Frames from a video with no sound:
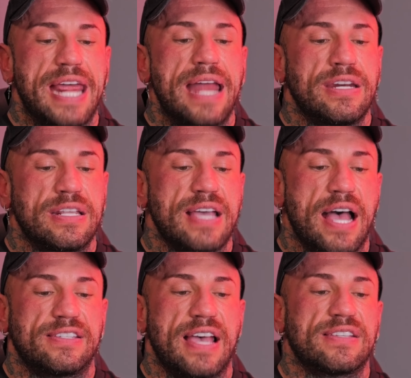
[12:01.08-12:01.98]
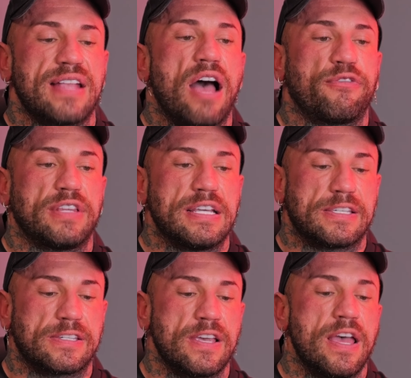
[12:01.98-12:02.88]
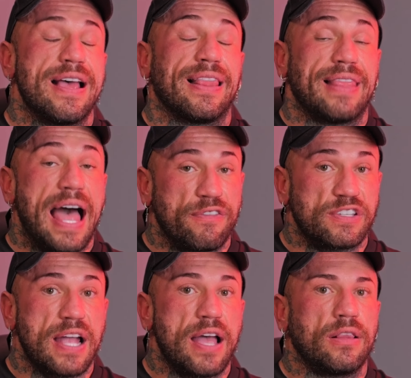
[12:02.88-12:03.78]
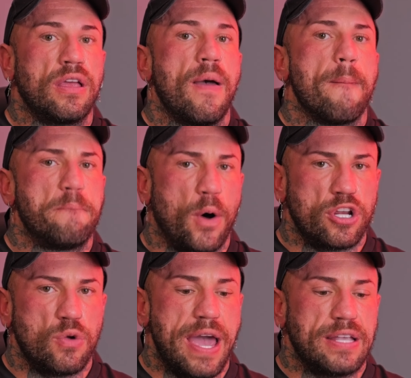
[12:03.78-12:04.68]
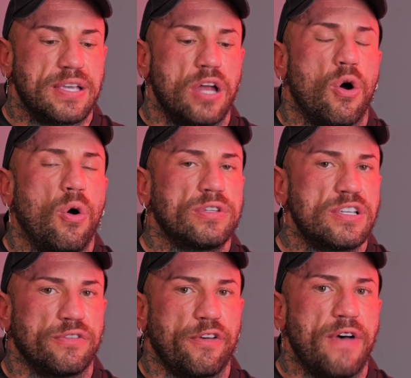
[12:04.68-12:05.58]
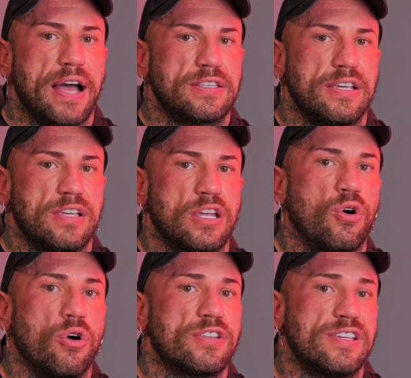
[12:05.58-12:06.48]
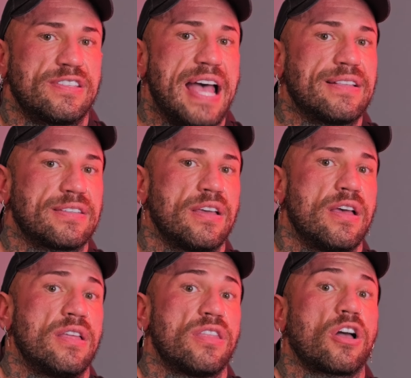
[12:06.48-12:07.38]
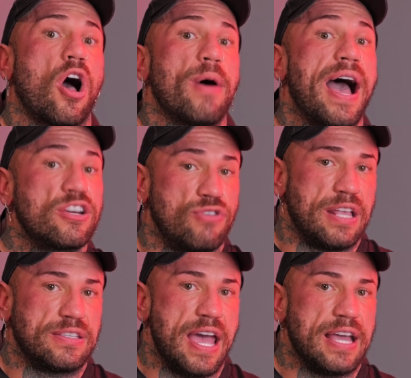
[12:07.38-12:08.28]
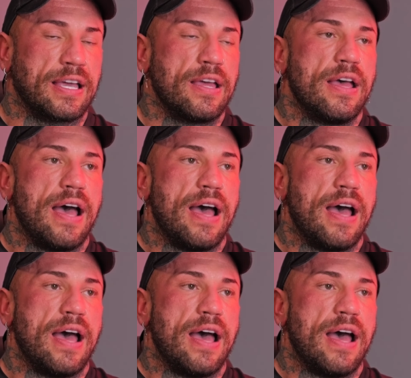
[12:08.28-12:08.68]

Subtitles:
then need to assess the athlete's lifestyle, body weight, and all these other factors in order to set the carbohydrate intake.